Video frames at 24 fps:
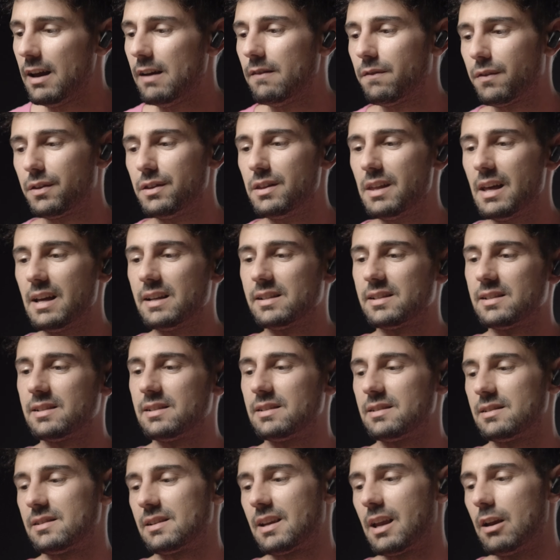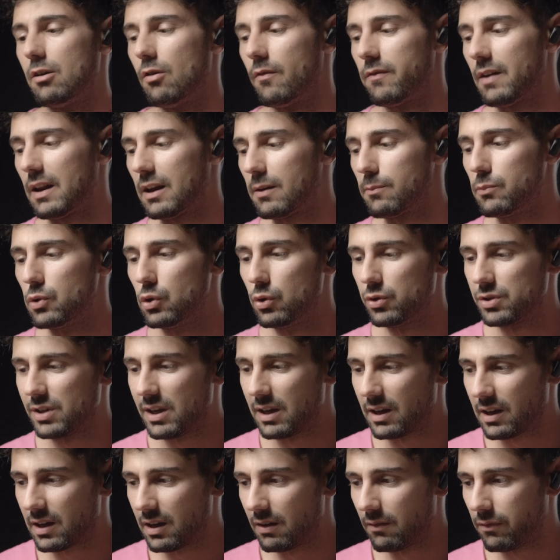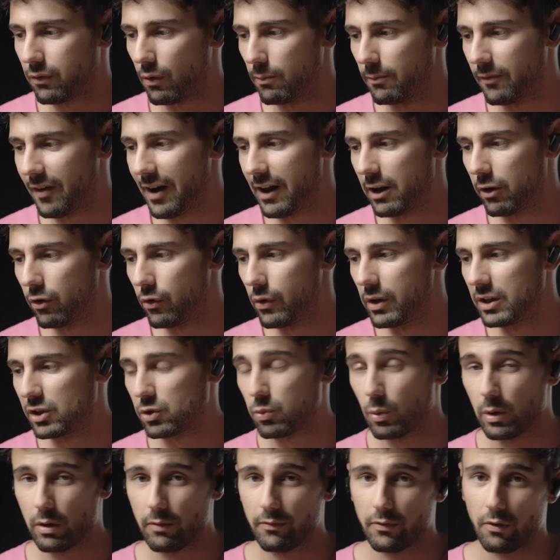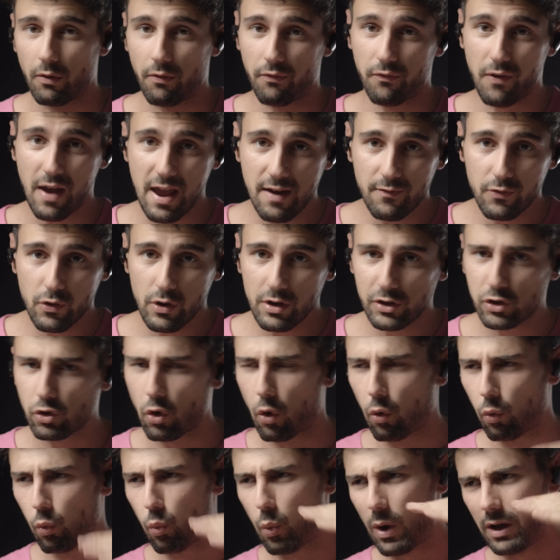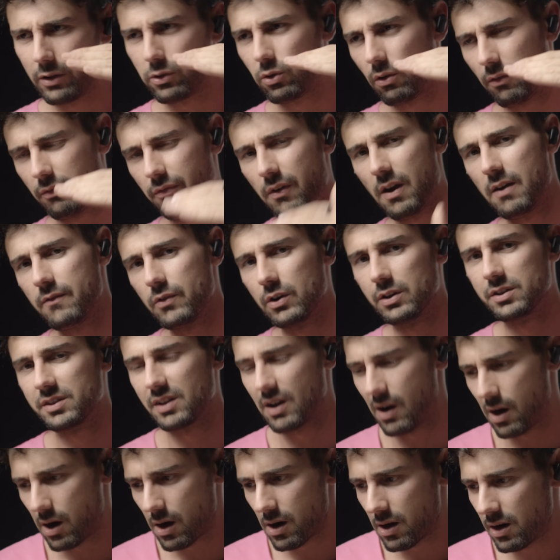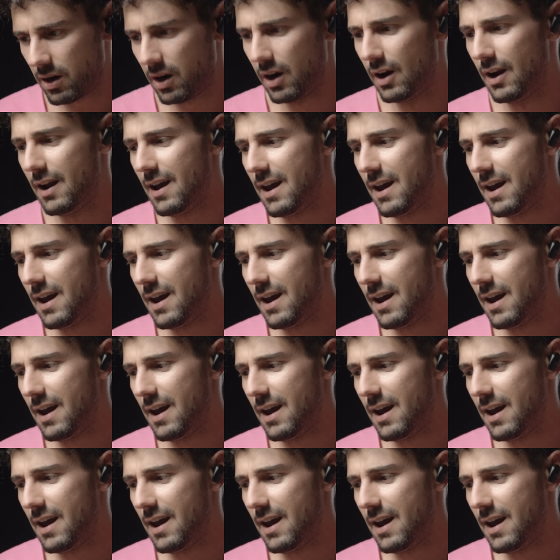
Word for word: if this kind of like music from valorant is one of your favorites or what your favorites are